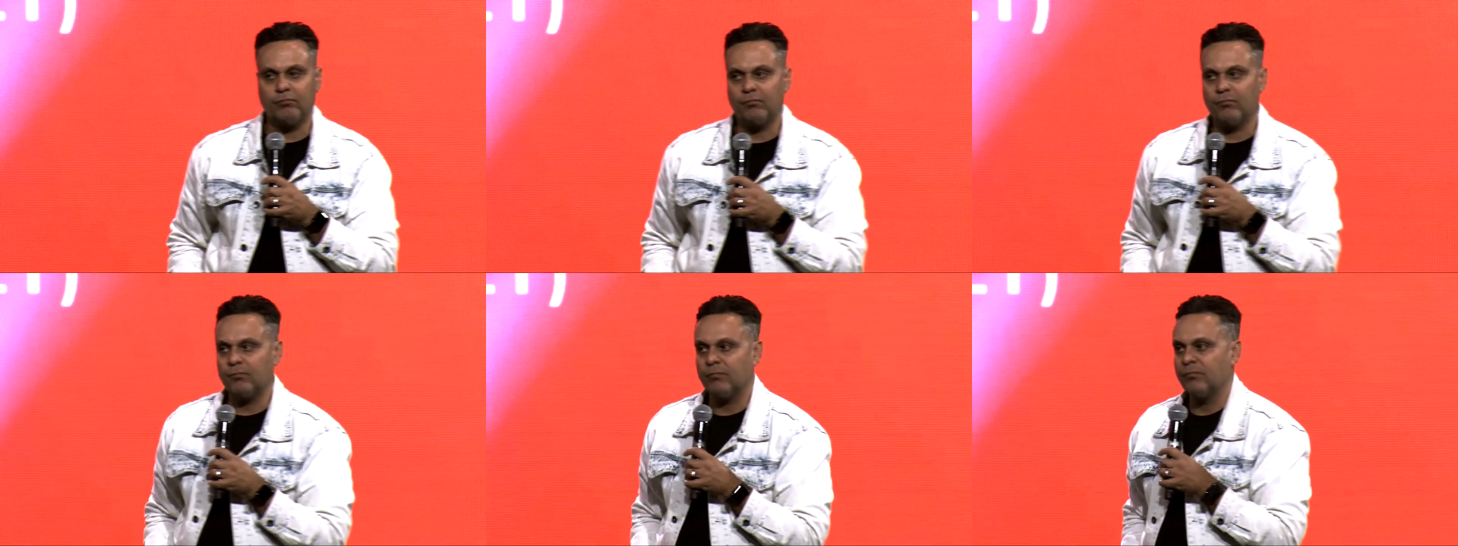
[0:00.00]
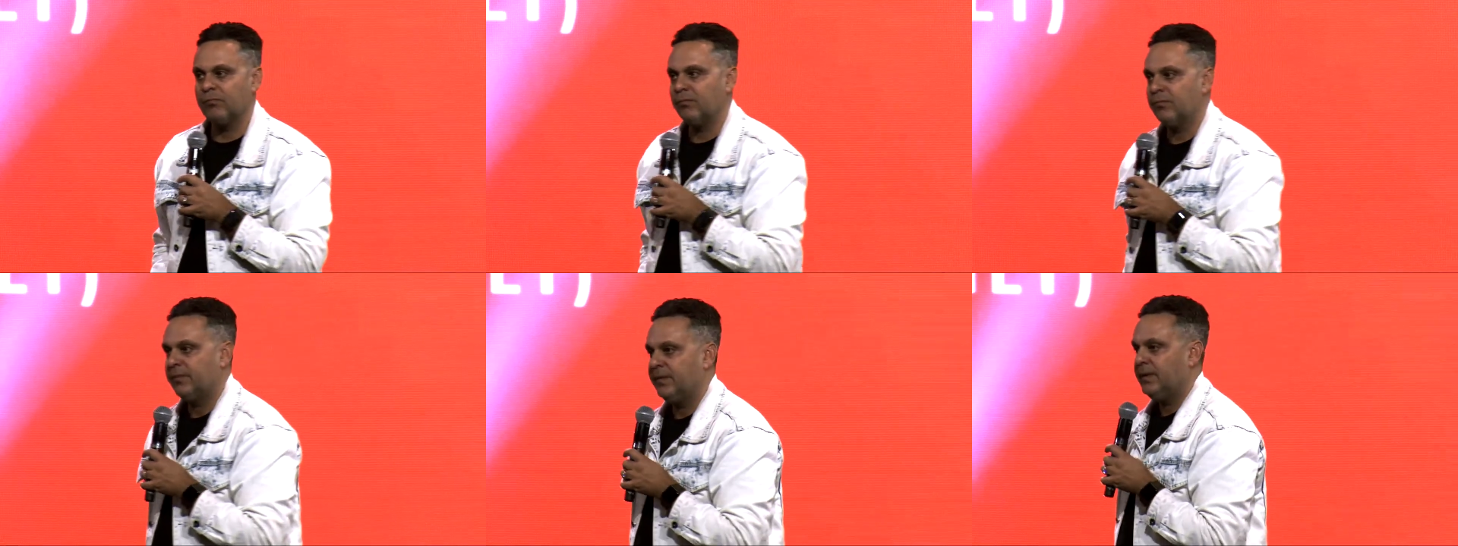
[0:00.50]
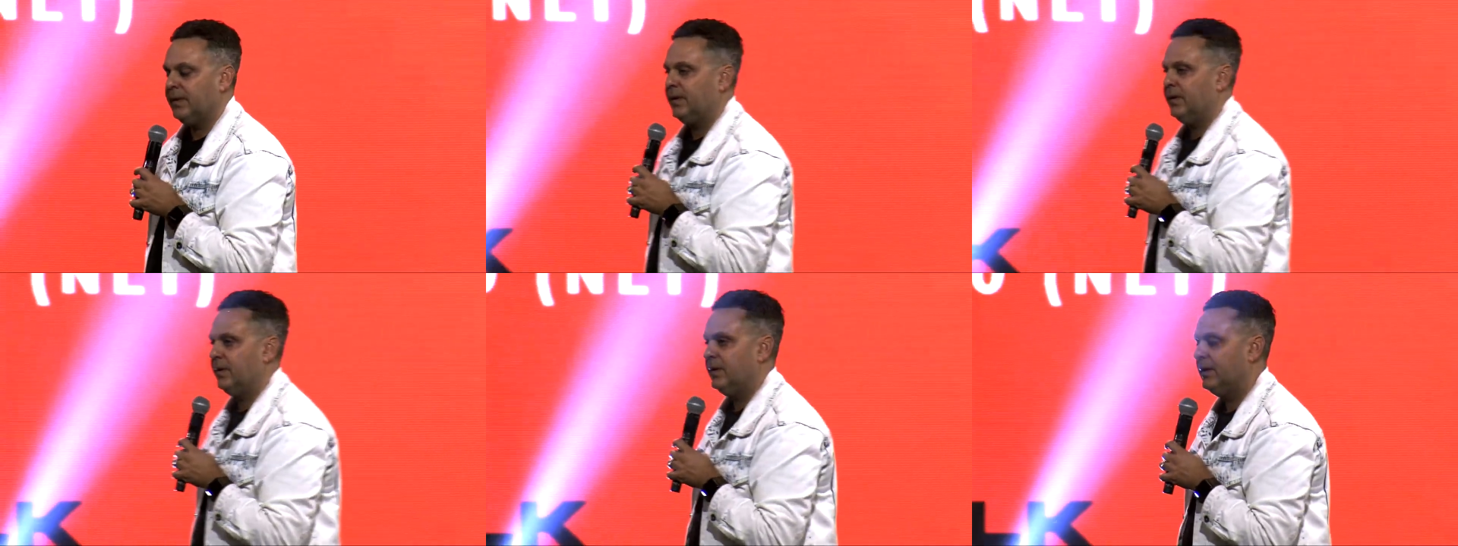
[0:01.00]

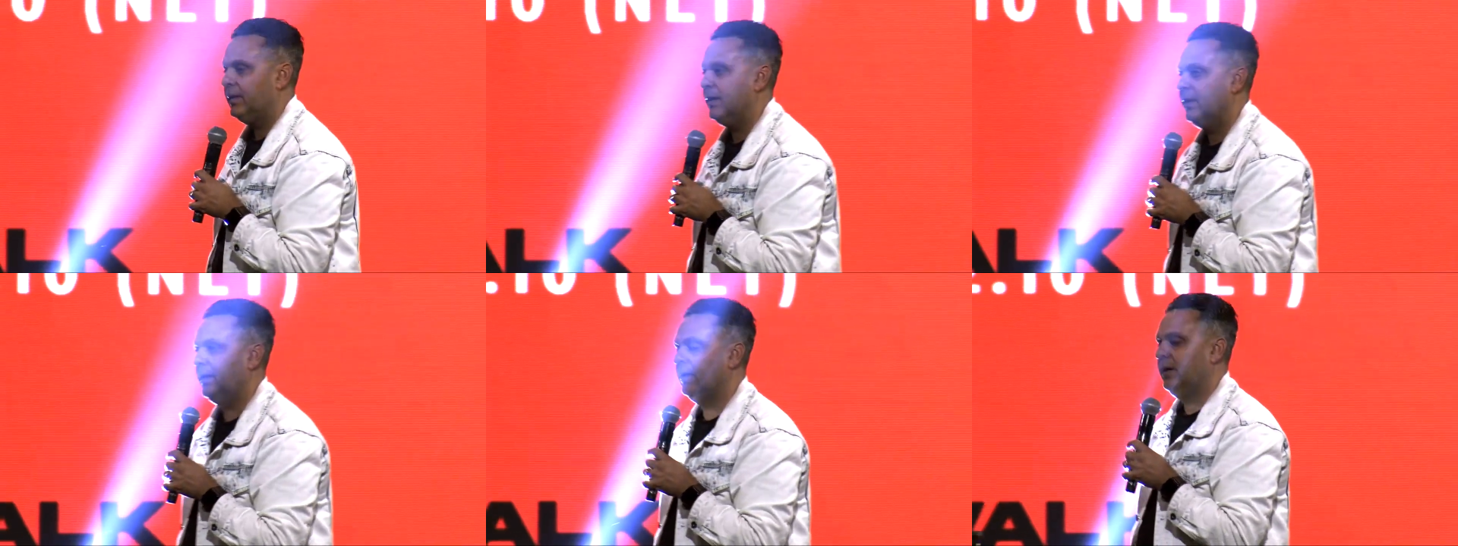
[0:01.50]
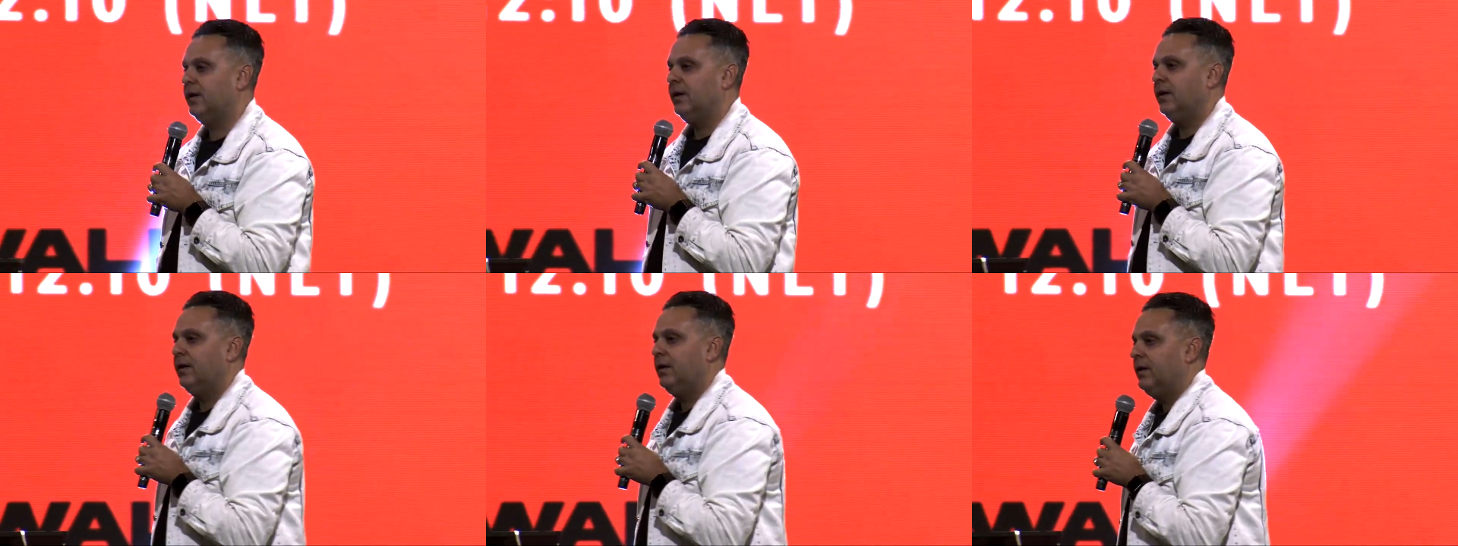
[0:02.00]
Nothing is said.